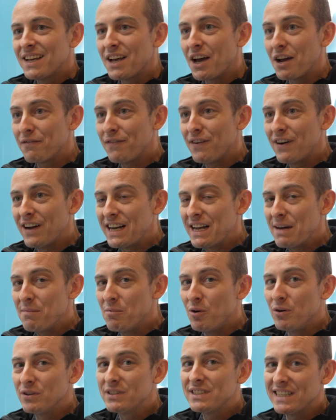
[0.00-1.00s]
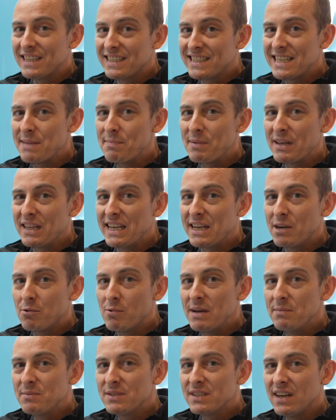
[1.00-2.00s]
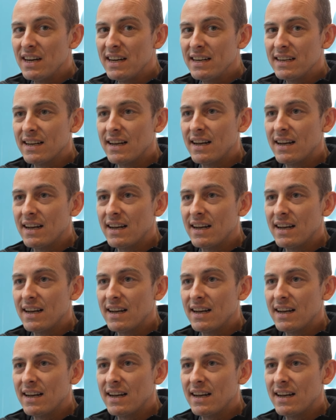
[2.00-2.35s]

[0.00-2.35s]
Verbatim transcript: Go to find out more to the TP Link website.